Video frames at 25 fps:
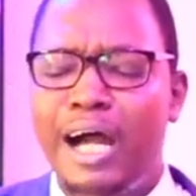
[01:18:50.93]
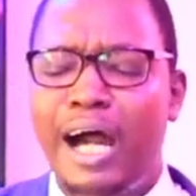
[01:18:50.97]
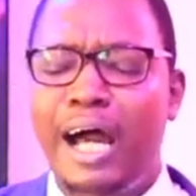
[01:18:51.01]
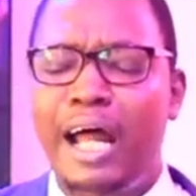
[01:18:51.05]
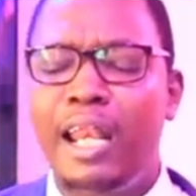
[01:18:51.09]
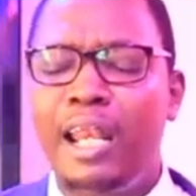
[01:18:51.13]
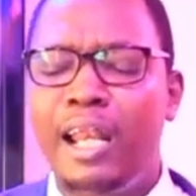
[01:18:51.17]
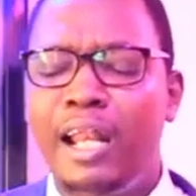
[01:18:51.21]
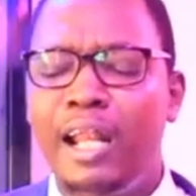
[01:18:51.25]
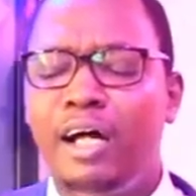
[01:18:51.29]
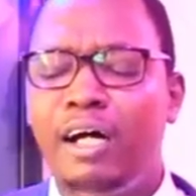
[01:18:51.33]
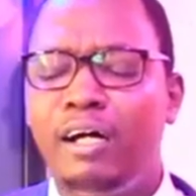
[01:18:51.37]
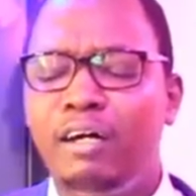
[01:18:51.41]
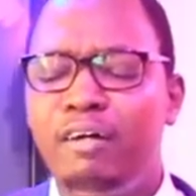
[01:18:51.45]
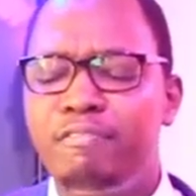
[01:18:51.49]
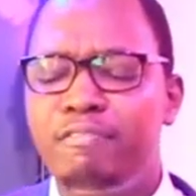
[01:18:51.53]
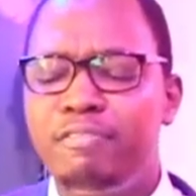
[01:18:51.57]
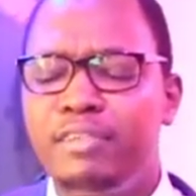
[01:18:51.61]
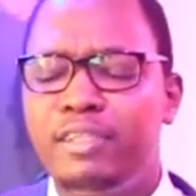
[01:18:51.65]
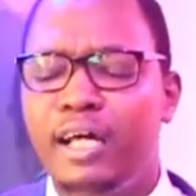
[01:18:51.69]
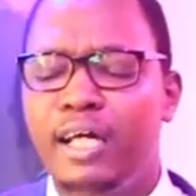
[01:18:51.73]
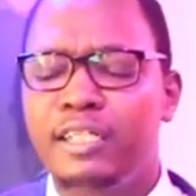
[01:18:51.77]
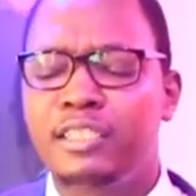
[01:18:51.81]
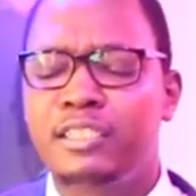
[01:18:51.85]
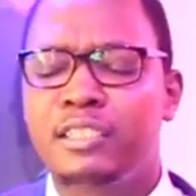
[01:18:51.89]
a
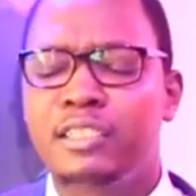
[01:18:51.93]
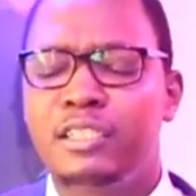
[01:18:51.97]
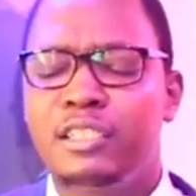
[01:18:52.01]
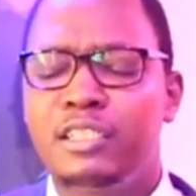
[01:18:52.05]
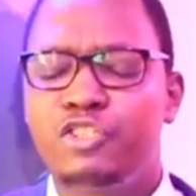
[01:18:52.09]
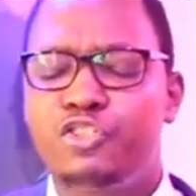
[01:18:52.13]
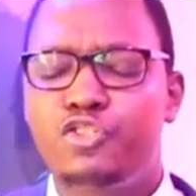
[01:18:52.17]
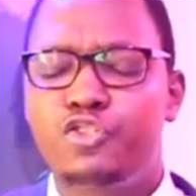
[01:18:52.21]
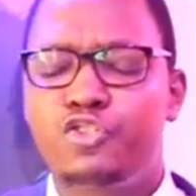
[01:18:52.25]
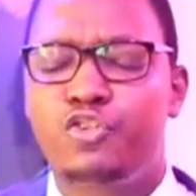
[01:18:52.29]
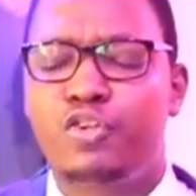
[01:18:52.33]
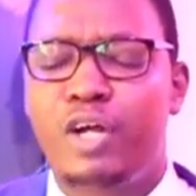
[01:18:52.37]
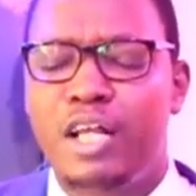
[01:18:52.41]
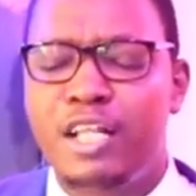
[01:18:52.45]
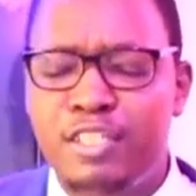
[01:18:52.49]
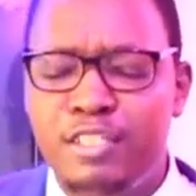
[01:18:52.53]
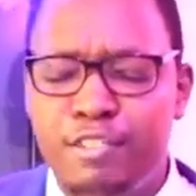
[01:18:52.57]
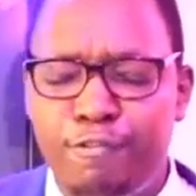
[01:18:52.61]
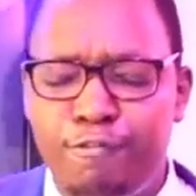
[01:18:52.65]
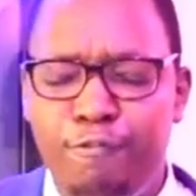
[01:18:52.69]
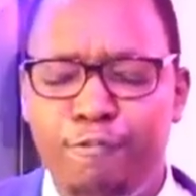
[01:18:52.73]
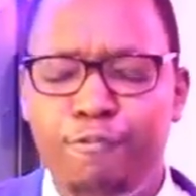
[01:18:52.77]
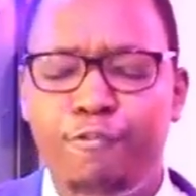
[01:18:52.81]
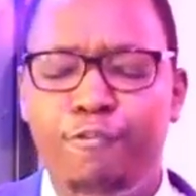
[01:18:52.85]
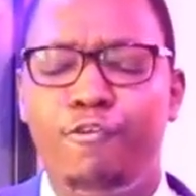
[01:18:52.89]
love that
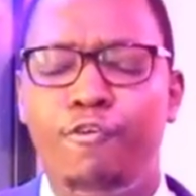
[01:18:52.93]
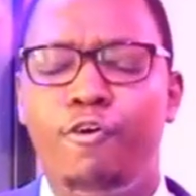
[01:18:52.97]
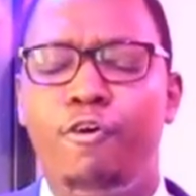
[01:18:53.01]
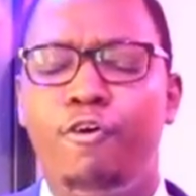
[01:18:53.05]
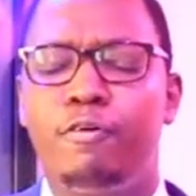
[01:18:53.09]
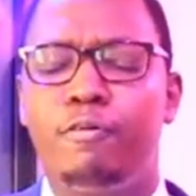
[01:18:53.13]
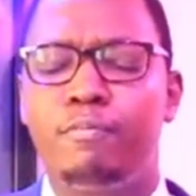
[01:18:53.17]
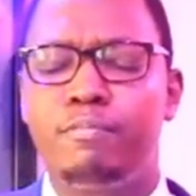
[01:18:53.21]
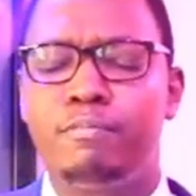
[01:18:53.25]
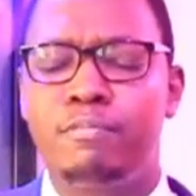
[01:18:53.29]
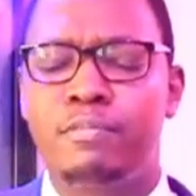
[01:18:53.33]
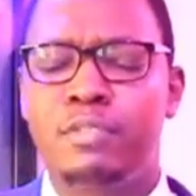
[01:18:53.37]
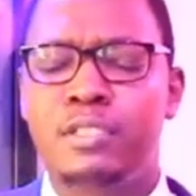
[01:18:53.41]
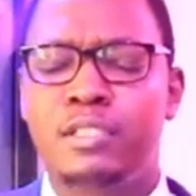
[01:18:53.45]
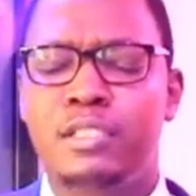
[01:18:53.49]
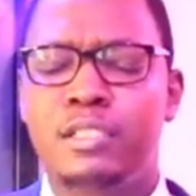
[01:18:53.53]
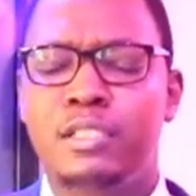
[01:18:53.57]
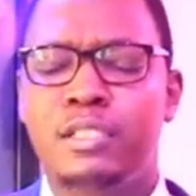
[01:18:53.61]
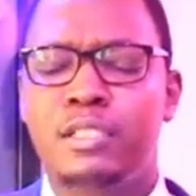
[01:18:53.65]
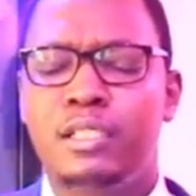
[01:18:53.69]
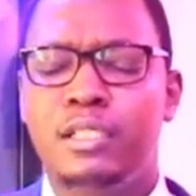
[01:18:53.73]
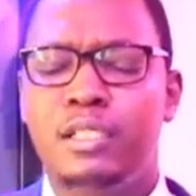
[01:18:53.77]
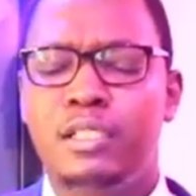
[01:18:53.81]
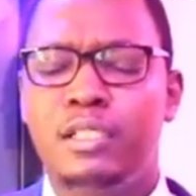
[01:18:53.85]
transforms